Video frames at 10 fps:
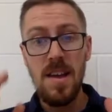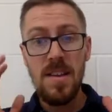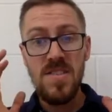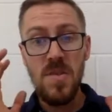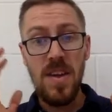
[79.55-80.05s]

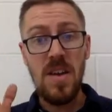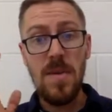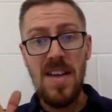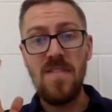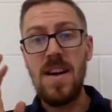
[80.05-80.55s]
So here we
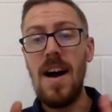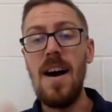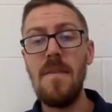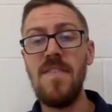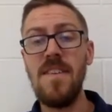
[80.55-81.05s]
have a
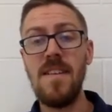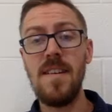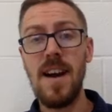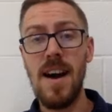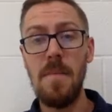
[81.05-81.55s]
coffee
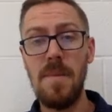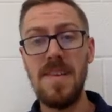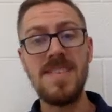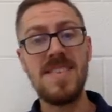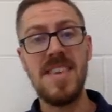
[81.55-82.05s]
cup
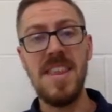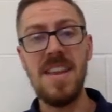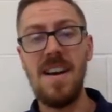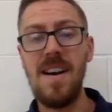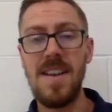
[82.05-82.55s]
sitting
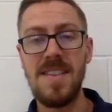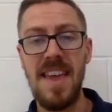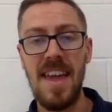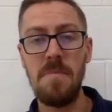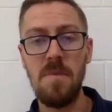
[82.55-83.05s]
on a
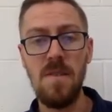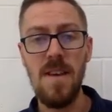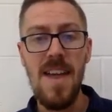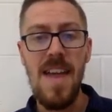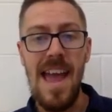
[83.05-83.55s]
table.
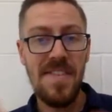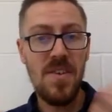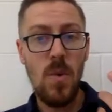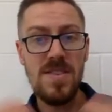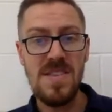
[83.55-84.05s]
And the
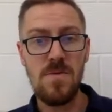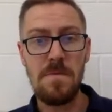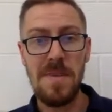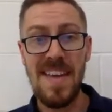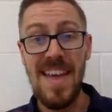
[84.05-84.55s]
question would
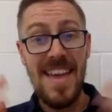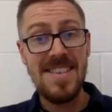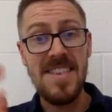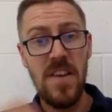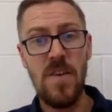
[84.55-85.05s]
be,
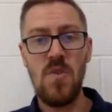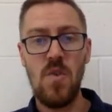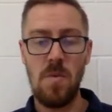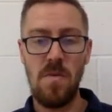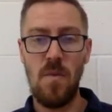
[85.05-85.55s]
is there a
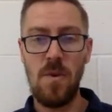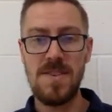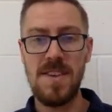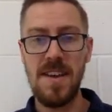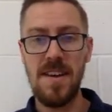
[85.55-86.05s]
normal force
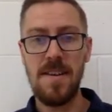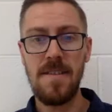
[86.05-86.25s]
here?